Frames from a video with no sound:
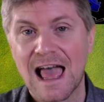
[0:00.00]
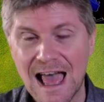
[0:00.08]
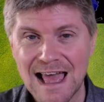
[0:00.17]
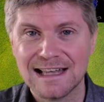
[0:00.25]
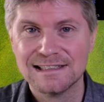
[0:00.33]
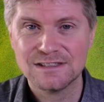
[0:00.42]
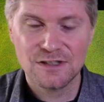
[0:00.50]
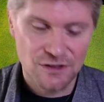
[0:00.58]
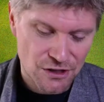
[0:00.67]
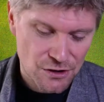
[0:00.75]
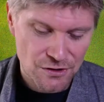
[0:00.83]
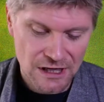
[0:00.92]
and
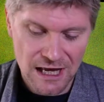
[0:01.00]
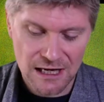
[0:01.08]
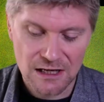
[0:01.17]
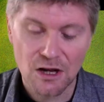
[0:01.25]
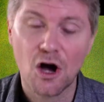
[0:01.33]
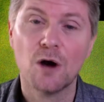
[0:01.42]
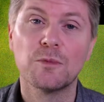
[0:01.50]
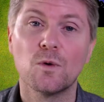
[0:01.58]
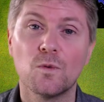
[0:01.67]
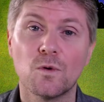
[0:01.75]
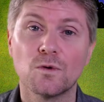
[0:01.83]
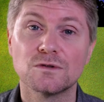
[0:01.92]
the UK LARP
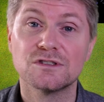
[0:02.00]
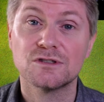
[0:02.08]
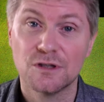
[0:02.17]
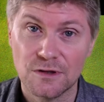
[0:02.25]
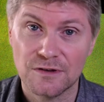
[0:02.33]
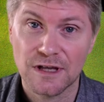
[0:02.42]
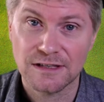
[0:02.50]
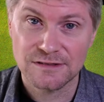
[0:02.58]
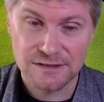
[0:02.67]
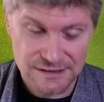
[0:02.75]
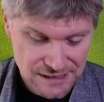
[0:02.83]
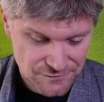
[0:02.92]
Awards
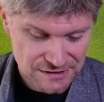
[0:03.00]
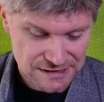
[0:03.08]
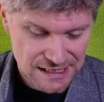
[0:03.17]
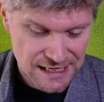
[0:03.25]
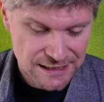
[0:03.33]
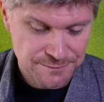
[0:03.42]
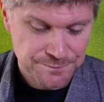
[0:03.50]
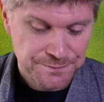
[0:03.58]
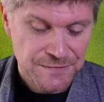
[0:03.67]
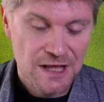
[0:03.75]
2017.